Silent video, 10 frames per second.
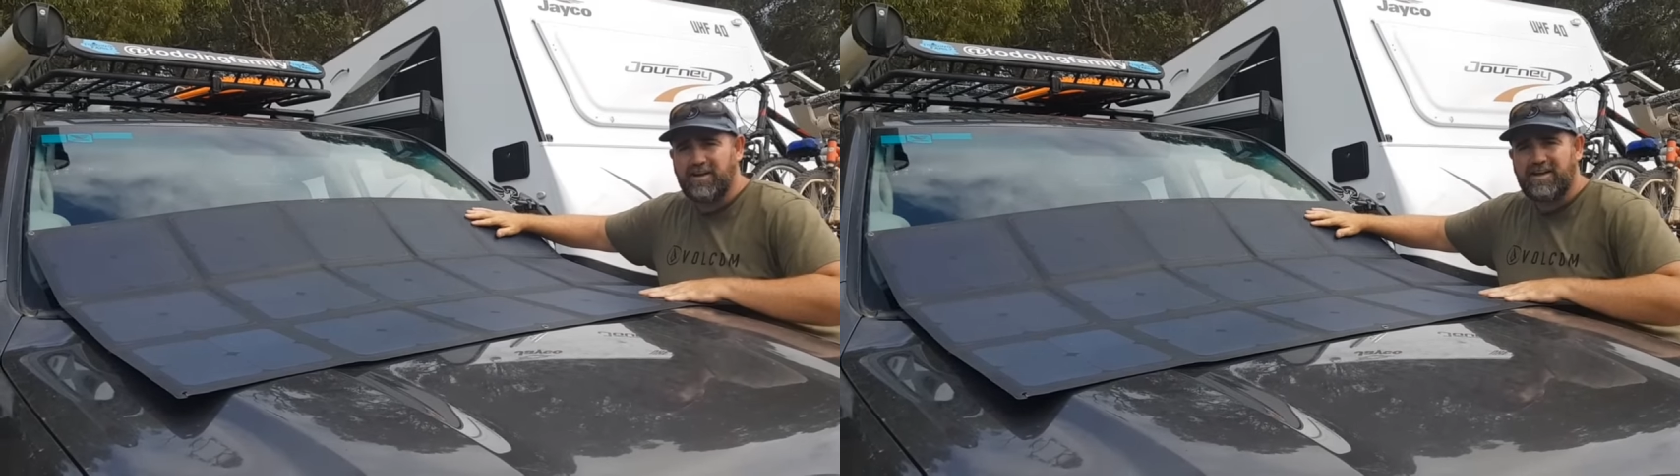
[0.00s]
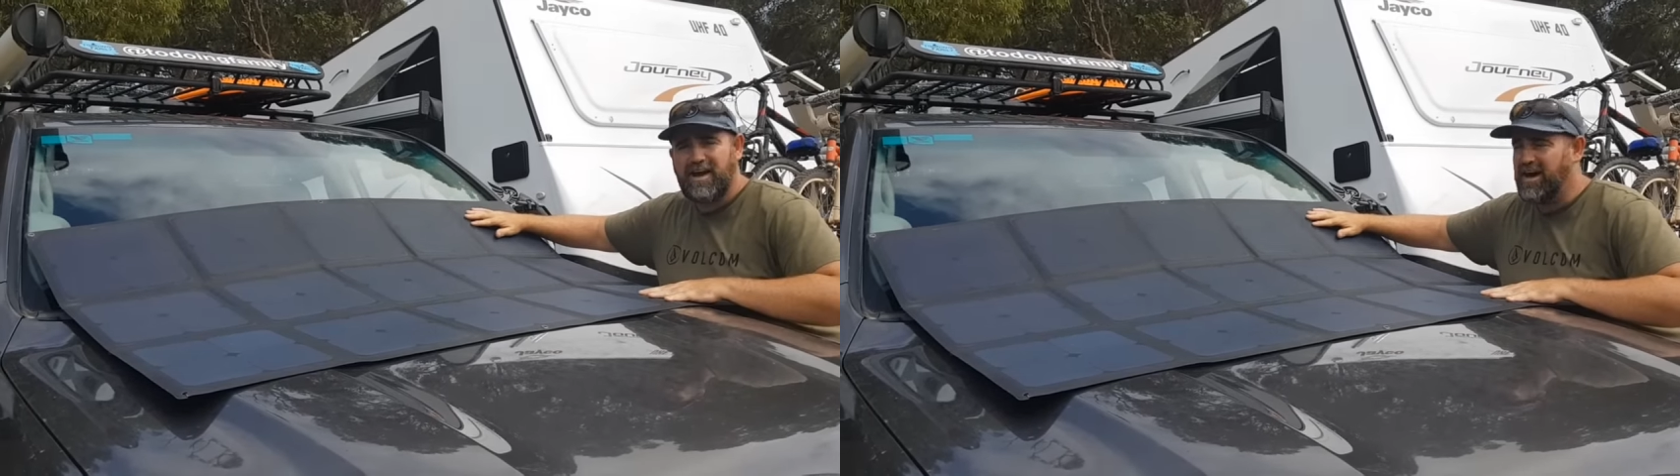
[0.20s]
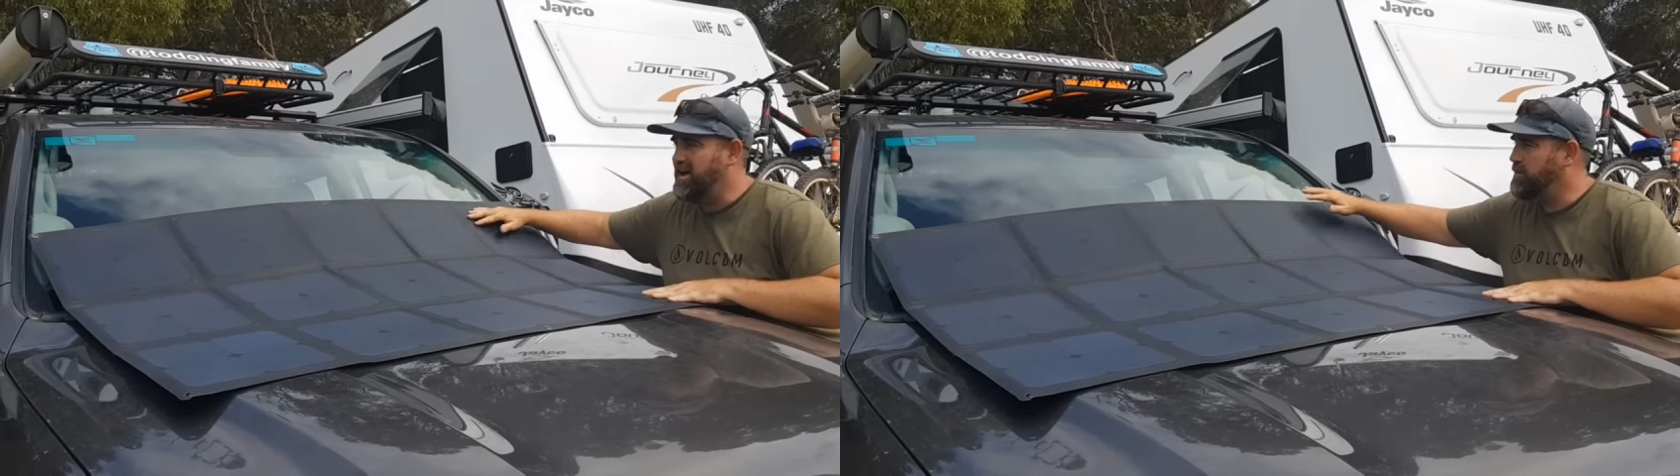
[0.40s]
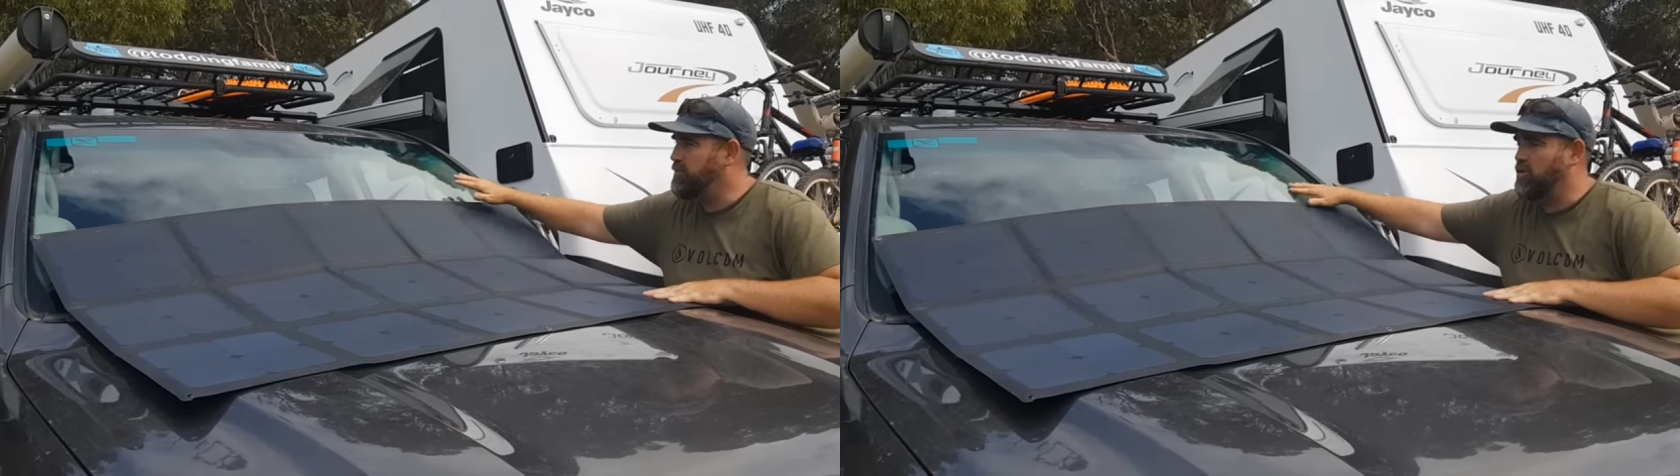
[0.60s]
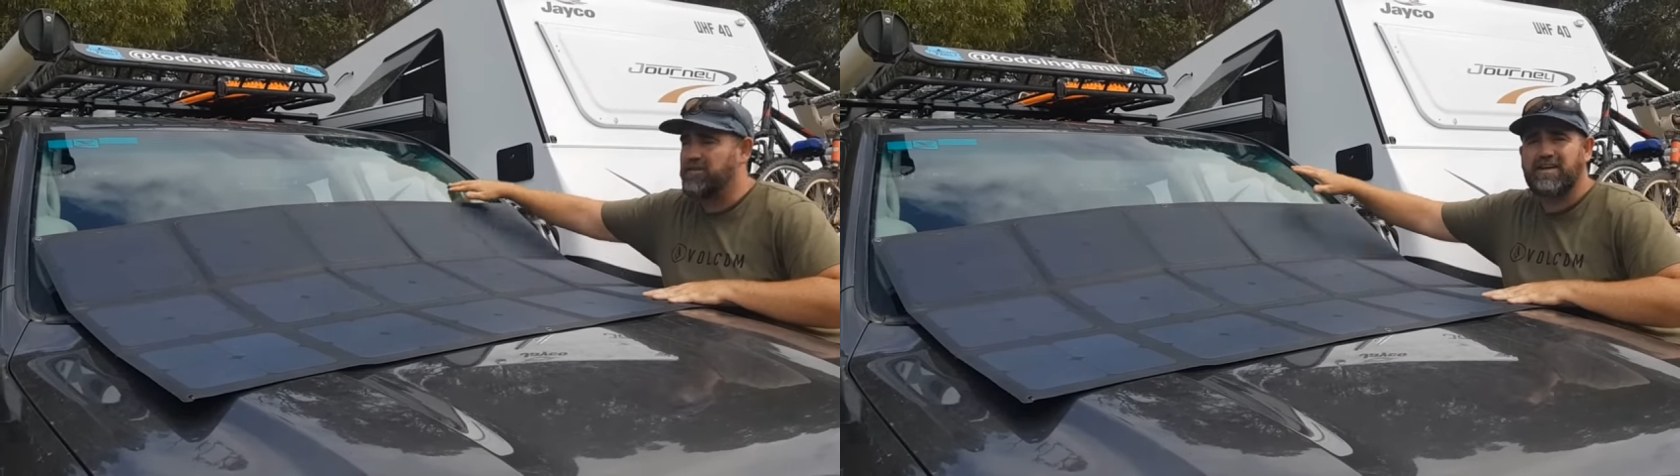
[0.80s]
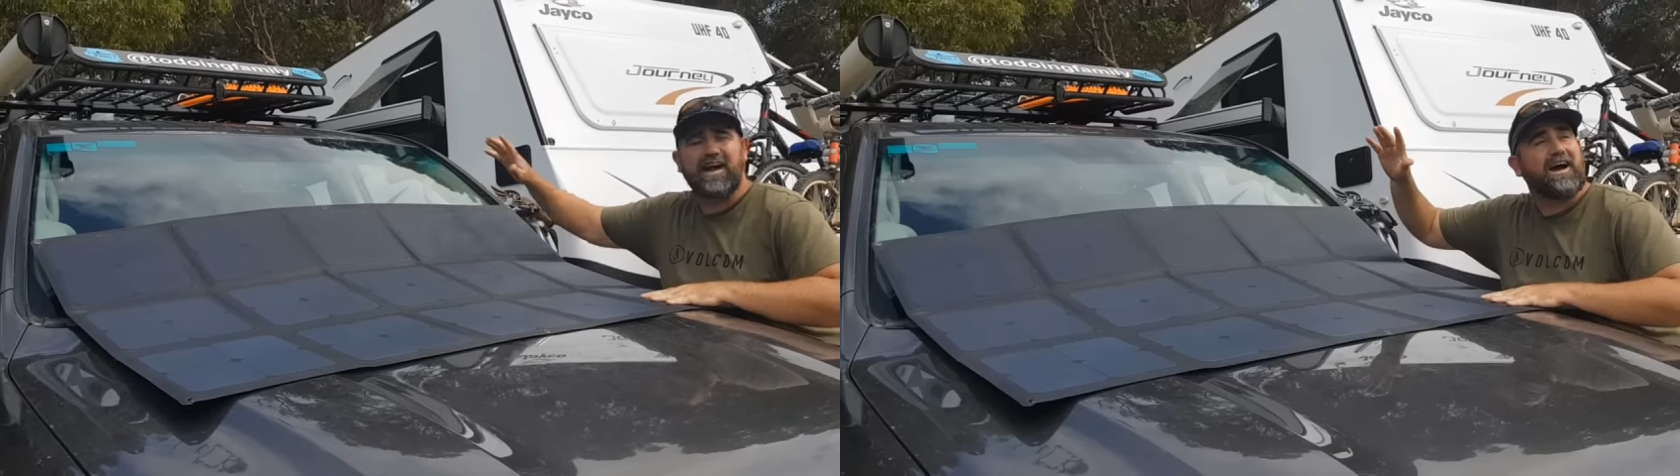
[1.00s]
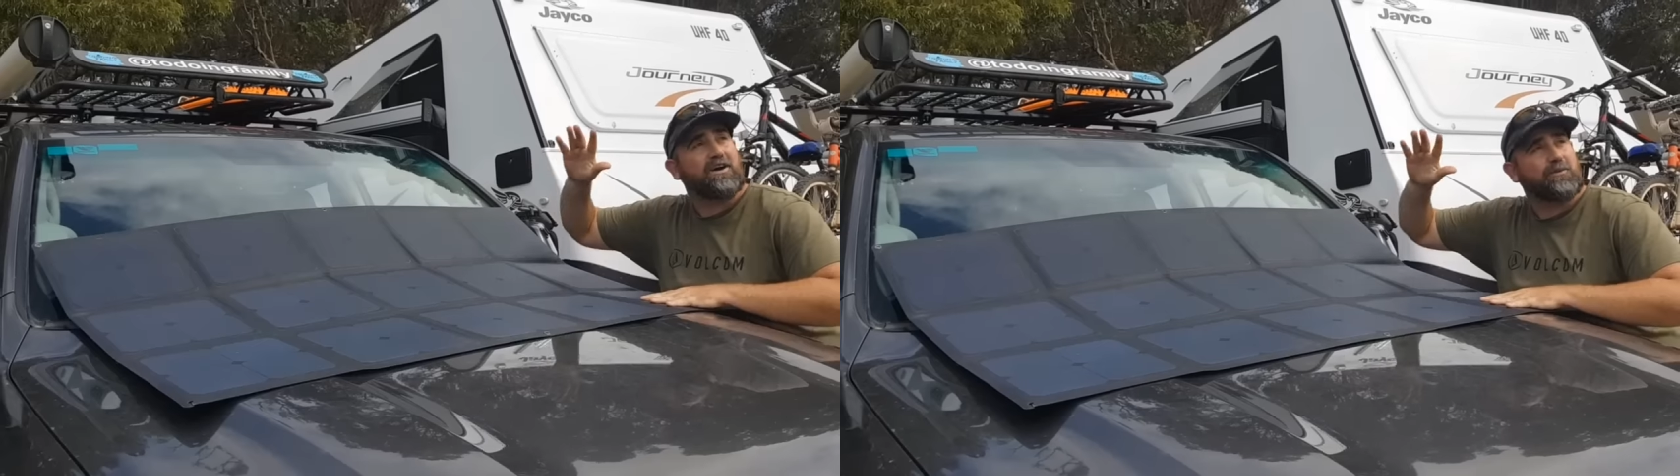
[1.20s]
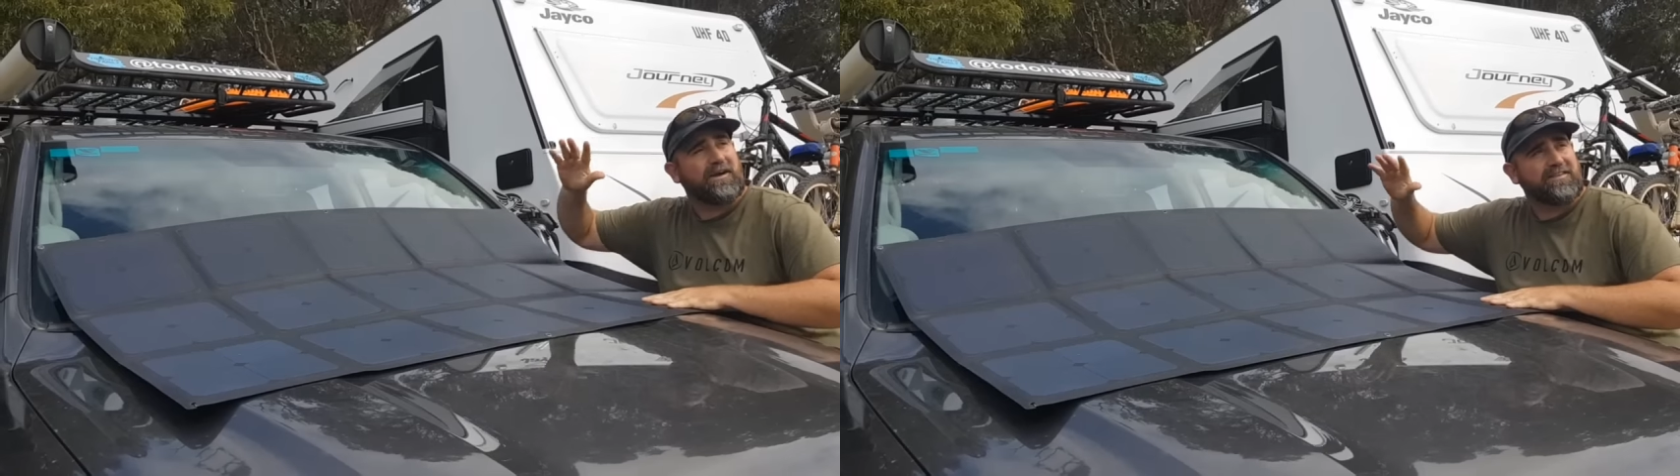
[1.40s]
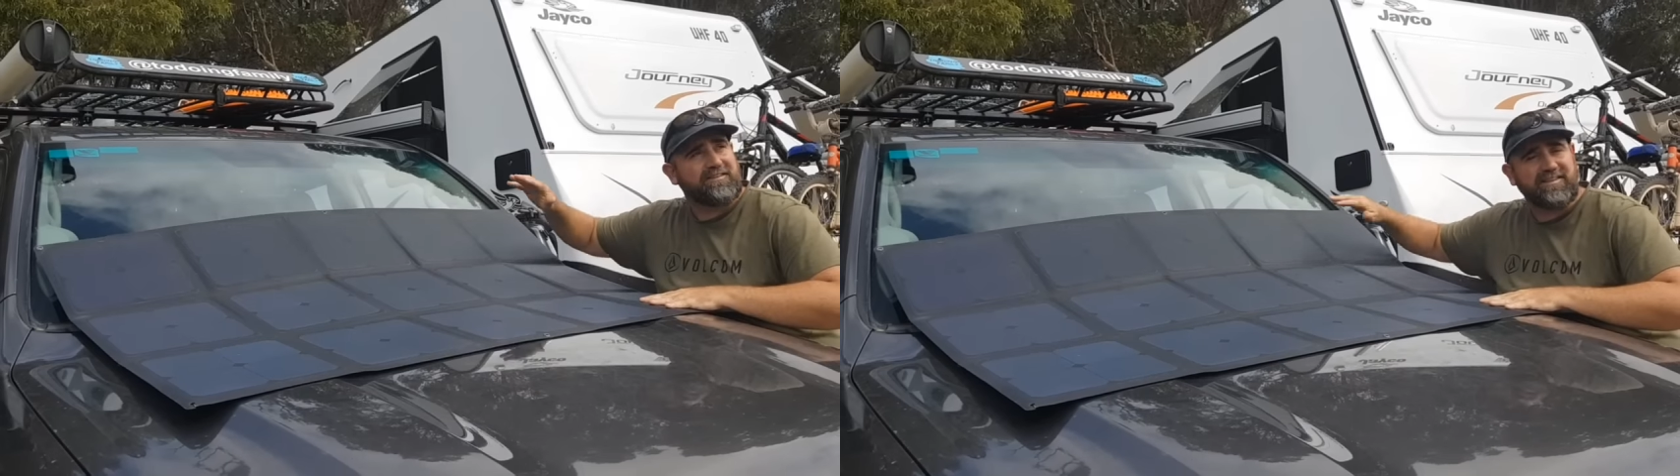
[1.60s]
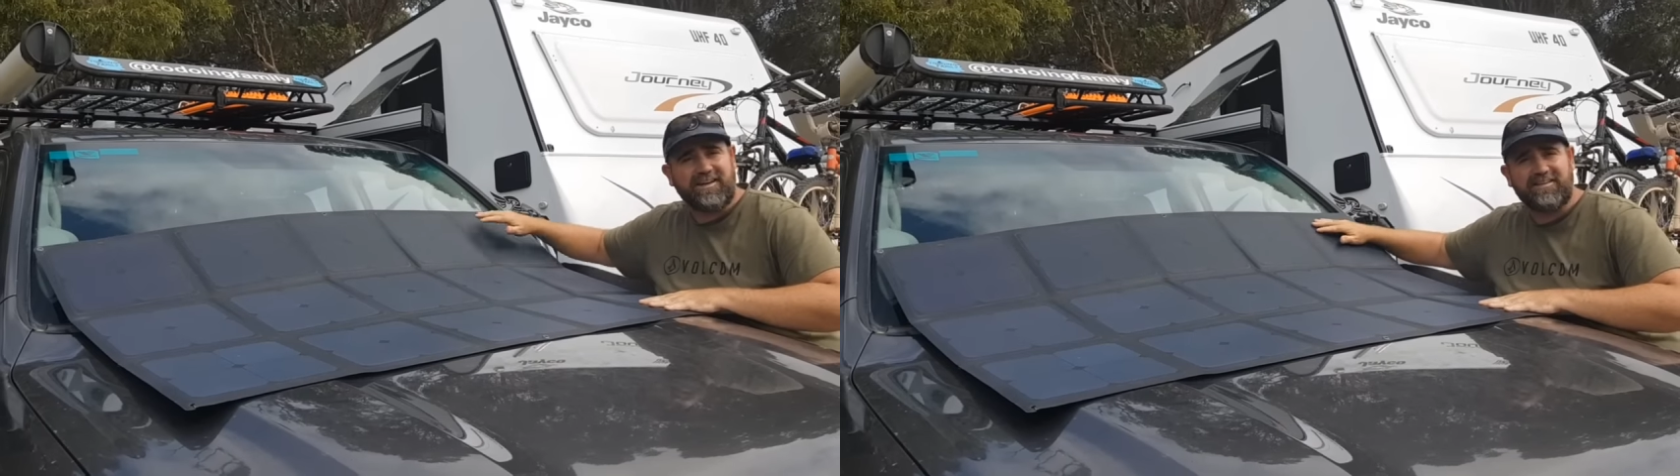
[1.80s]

car and point the car at where the sun